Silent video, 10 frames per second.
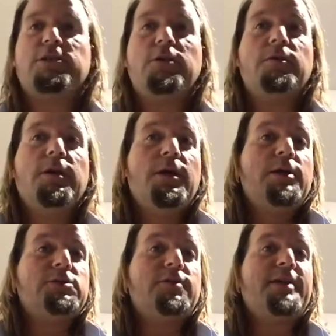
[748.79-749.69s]
So
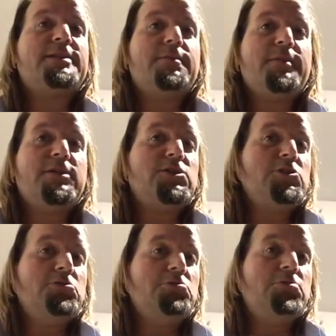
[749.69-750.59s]
that's something
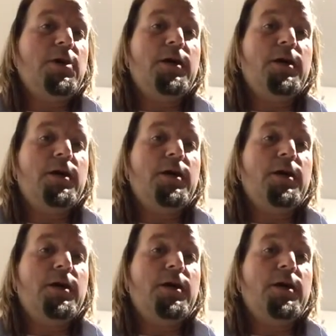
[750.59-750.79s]
to